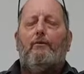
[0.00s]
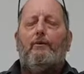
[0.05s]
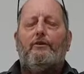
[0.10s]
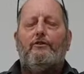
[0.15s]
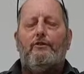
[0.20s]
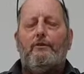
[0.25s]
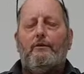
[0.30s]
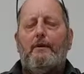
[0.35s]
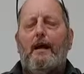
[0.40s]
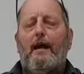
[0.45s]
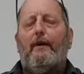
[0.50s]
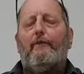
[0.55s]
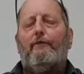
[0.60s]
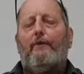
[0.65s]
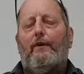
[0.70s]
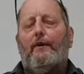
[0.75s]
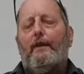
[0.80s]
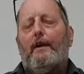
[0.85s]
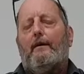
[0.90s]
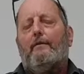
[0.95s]
what you have
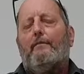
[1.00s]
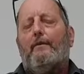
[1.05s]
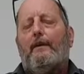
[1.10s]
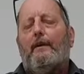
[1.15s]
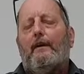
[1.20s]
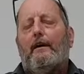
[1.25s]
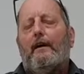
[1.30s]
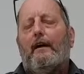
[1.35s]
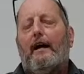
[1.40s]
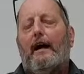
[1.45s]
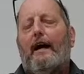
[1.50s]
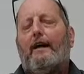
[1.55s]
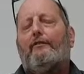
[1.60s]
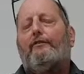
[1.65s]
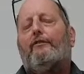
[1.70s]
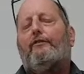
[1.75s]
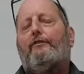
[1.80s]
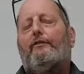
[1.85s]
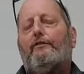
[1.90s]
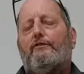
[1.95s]
for them. I
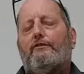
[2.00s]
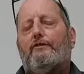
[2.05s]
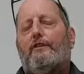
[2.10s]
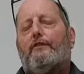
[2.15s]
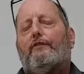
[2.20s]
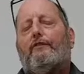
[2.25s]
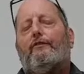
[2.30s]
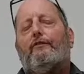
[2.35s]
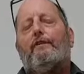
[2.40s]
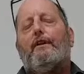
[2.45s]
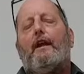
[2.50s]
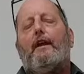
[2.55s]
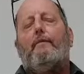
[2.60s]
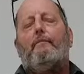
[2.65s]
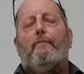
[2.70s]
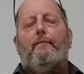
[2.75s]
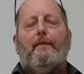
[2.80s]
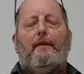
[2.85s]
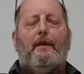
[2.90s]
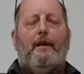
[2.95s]
ask this in Jesus'
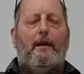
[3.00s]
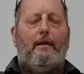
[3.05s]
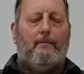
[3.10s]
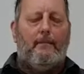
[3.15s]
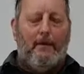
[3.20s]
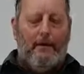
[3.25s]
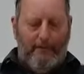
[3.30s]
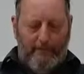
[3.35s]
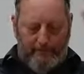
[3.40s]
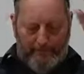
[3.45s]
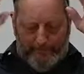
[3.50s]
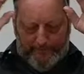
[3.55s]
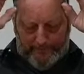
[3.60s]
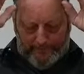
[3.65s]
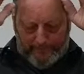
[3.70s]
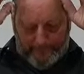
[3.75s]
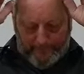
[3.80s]
name. Amen.